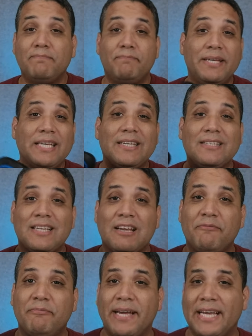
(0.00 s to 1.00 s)
biggest
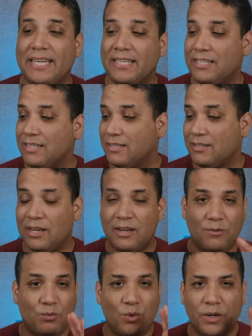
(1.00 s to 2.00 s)
advantages
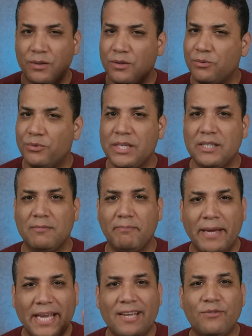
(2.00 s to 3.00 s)
and one of the
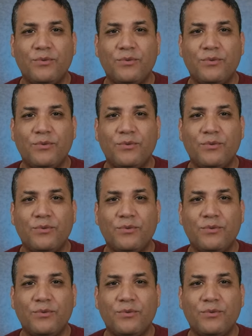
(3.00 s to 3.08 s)
main